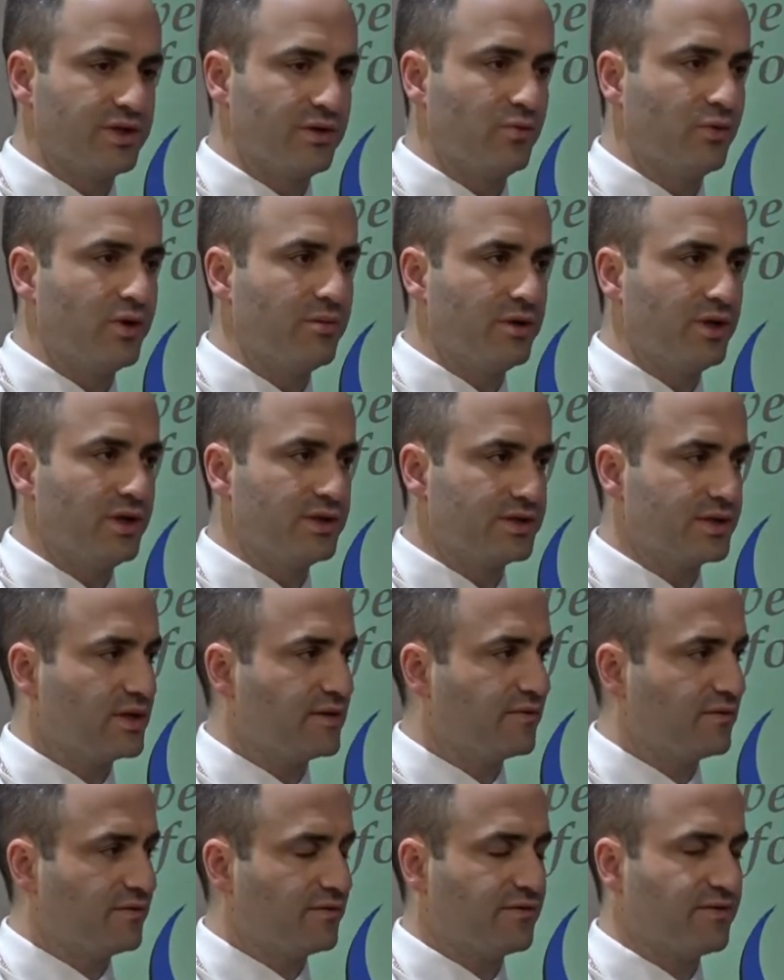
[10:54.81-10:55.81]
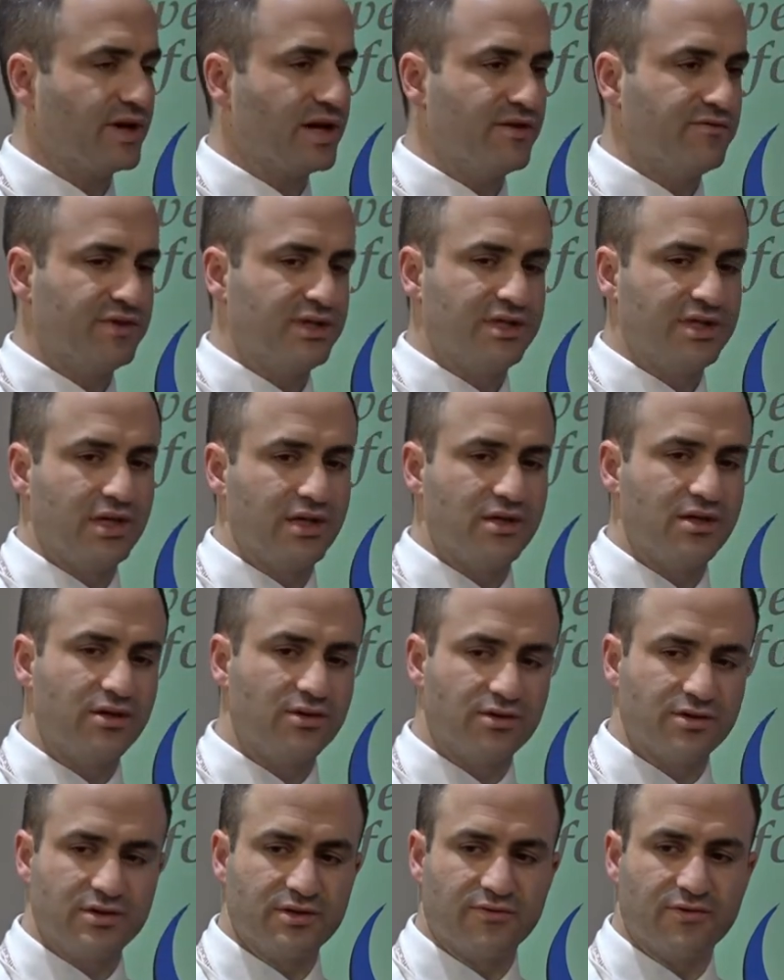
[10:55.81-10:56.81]
In women, it's often five to 10
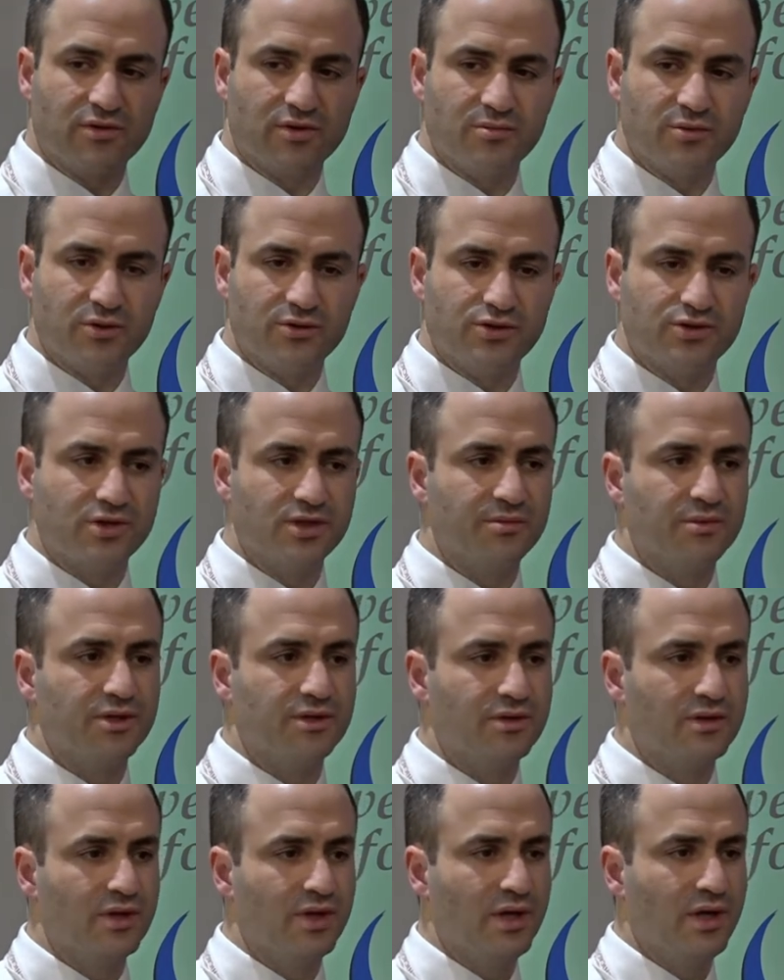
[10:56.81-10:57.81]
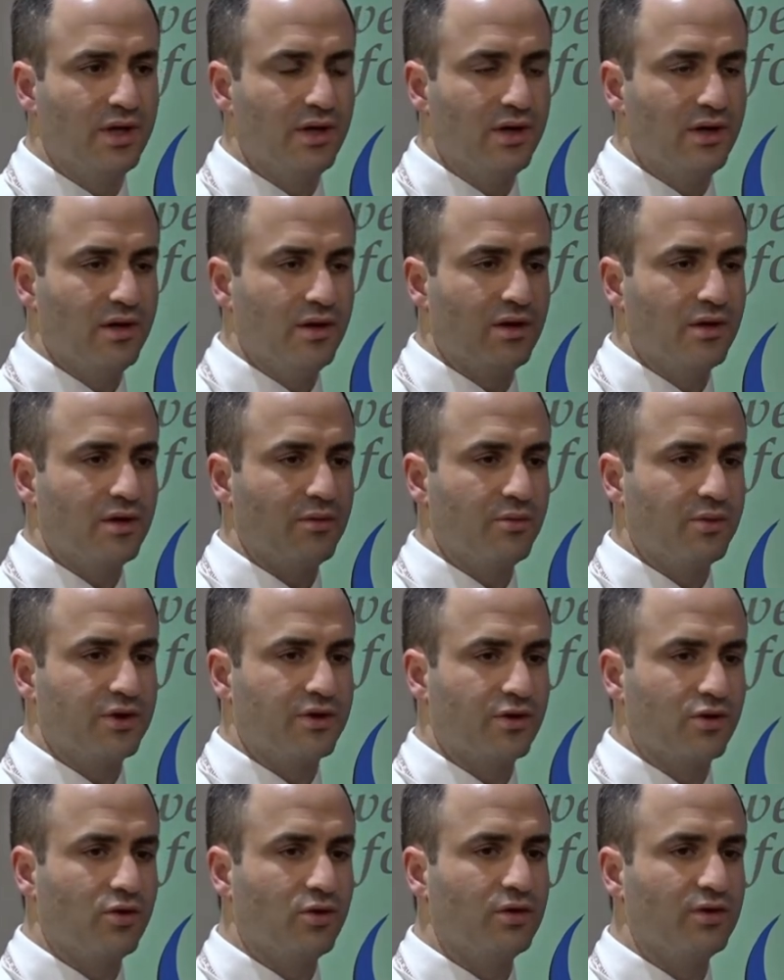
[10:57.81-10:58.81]
years of hormone treatment with
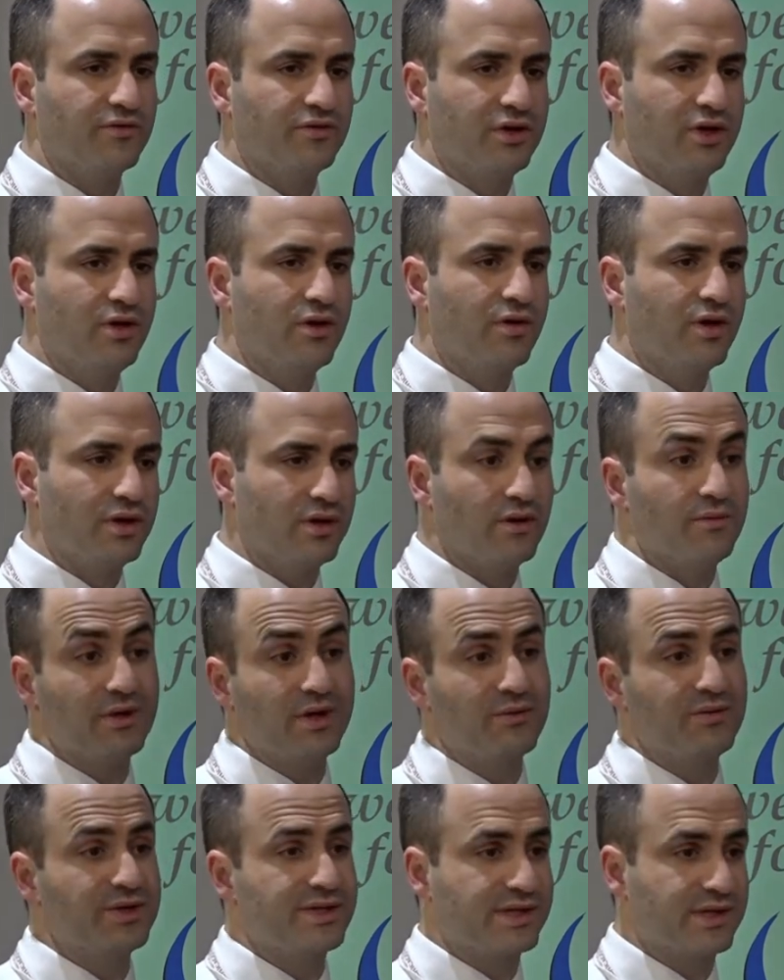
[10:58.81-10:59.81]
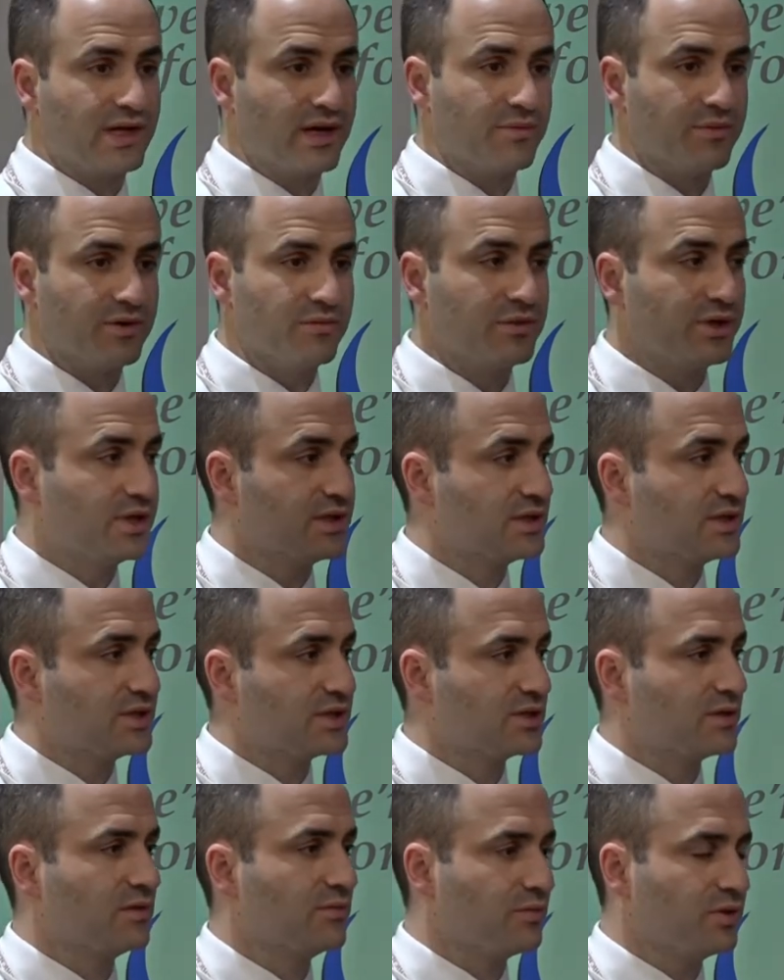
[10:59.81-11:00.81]
the goal of curing them, then we stop it. Because at a
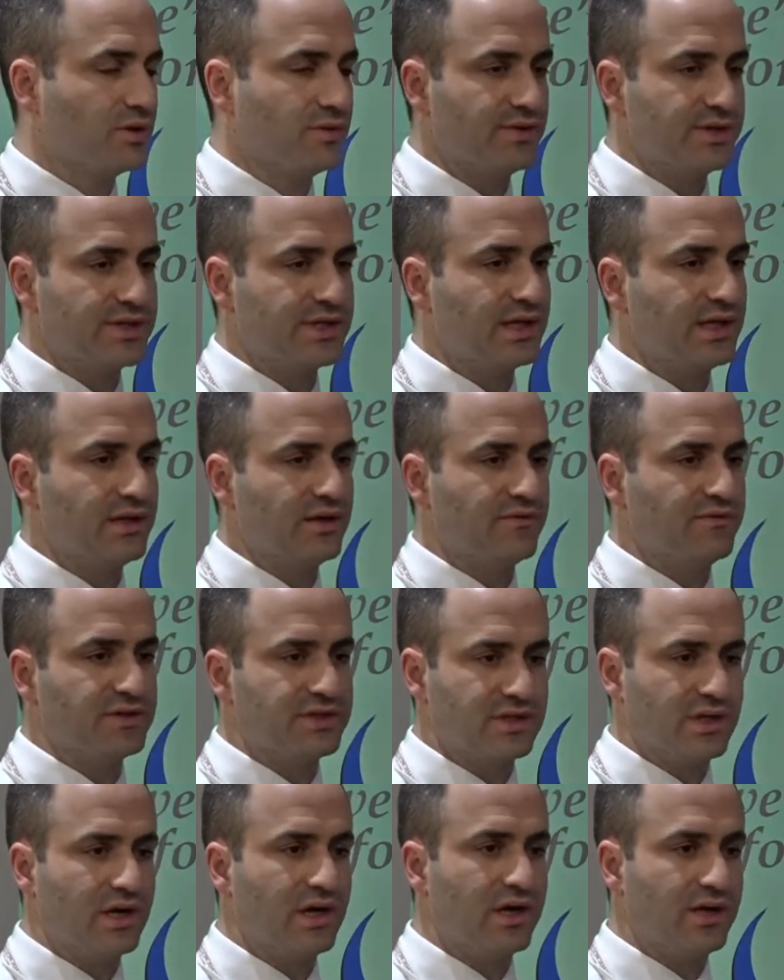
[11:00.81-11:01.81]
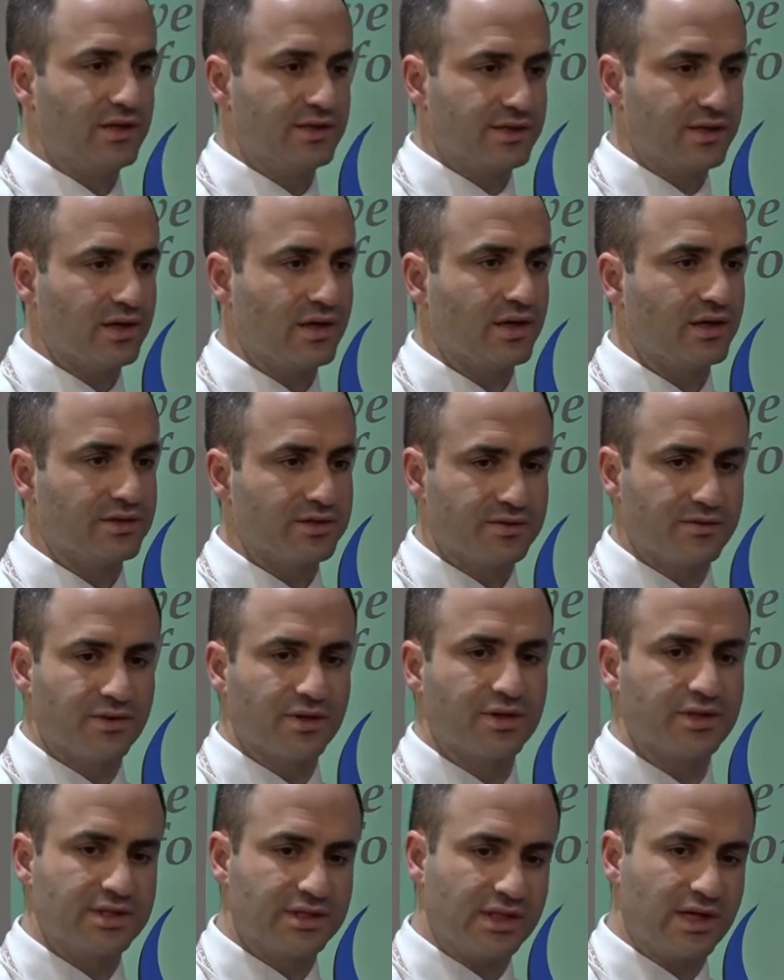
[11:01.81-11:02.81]
certain point we say, if it's gone, gone, so we're
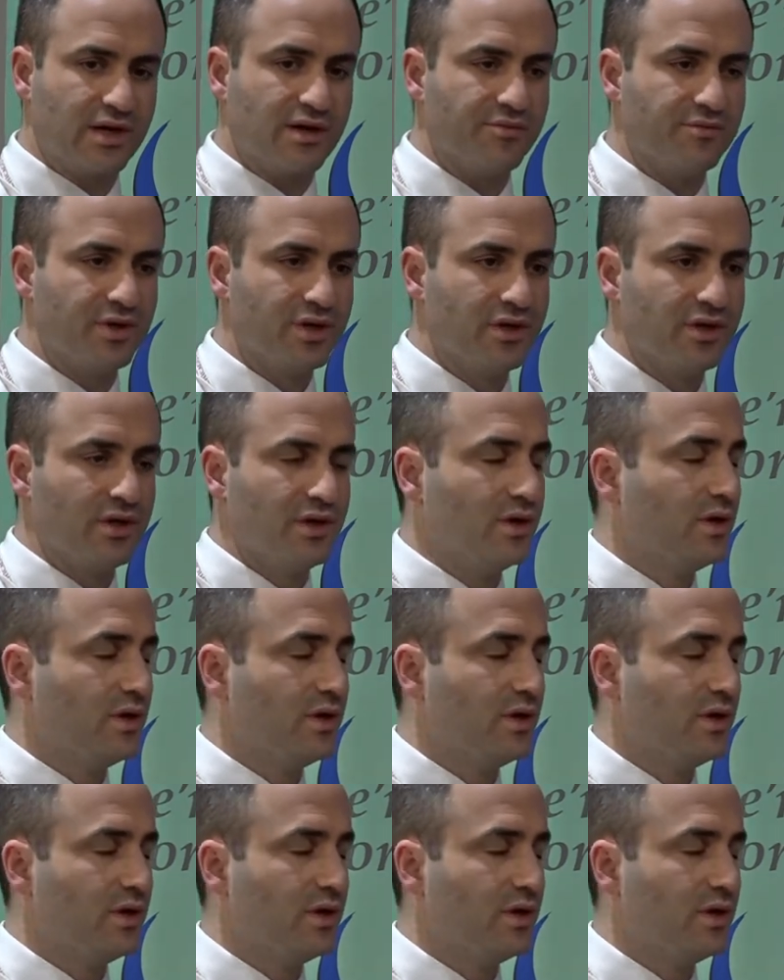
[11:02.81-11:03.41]
going to stop it.